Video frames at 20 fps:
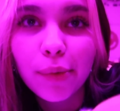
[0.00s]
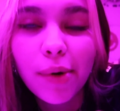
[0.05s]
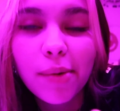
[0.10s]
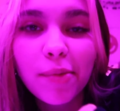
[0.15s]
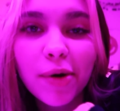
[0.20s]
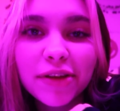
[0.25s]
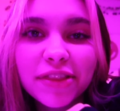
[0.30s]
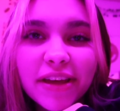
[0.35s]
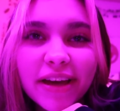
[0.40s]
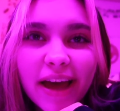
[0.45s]
one
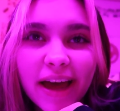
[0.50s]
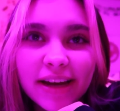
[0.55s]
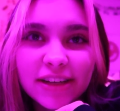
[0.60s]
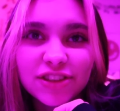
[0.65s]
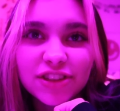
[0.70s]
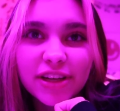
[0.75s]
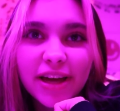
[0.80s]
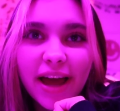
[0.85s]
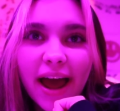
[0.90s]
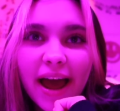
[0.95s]
more thing,
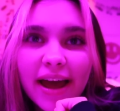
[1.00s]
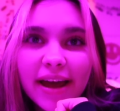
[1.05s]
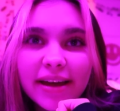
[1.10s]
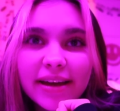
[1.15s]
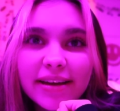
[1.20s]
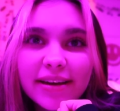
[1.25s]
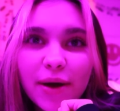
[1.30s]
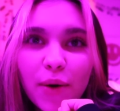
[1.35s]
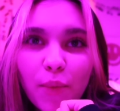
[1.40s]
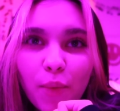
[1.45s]
actually.
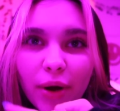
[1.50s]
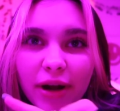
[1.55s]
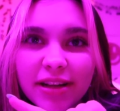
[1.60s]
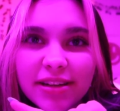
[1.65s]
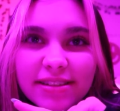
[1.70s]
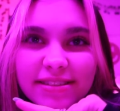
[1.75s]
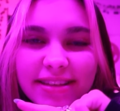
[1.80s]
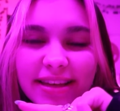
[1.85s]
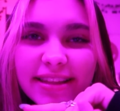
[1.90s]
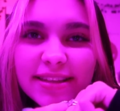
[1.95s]
I wanted
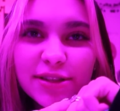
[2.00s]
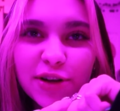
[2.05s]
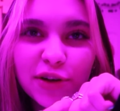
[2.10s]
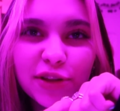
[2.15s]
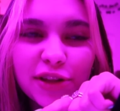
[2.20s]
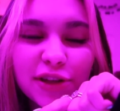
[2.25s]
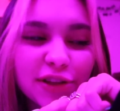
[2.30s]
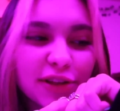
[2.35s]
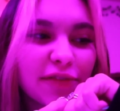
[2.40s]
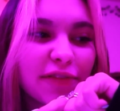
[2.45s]
to say this
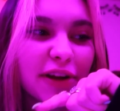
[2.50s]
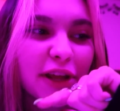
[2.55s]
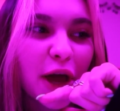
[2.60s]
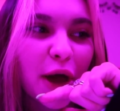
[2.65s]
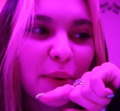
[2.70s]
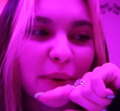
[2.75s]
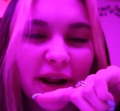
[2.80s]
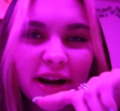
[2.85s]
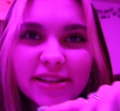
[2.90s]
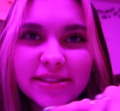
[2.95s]
earlier in the
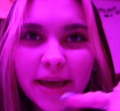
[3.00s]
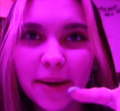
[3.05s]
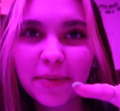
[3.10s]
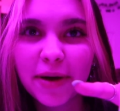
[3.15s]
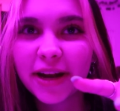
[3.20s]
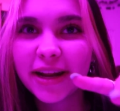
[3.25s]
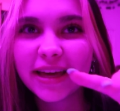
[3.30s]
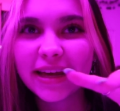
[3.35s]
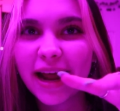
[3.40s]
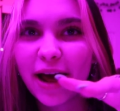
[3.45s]
video, and I just kept
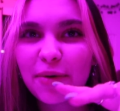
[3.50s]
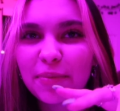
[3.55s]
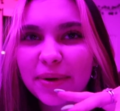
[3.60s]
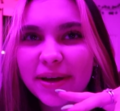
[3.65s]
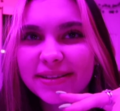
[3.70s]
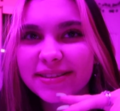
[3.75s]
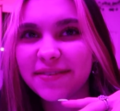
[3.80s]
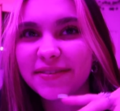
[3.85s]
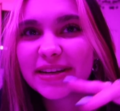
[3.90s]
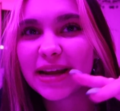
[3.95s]
cutting it out
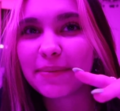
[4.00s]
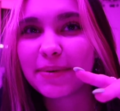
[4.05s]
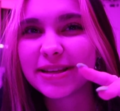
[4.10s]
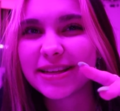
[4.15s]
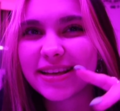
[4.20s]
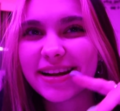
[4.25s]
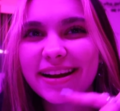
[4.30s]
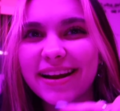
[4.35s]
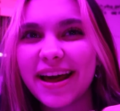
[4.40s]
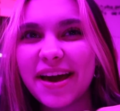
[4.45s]
because every time I
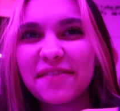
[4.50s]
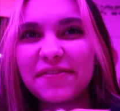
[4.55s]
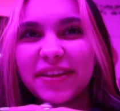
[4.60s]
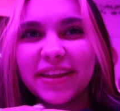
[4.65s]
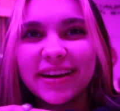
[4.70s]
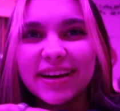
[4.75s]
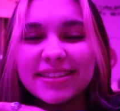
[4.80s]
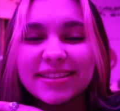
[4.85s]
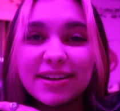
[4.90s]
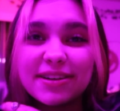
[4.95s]
said it, I feel
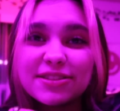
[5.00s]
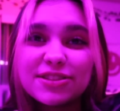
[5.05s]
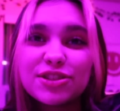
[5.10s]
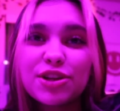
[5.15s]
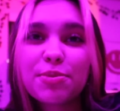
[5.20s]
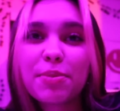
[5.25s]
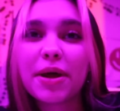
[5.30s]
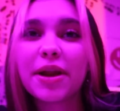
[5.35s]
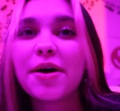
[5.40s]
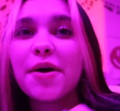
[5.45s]
like I sounded
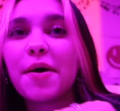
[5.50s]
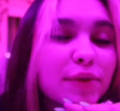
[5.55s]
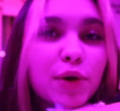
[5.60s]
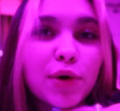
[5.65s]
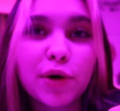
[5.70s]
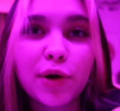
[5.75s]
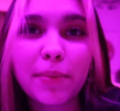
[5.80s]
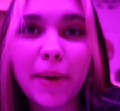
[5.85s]
stupid. Quick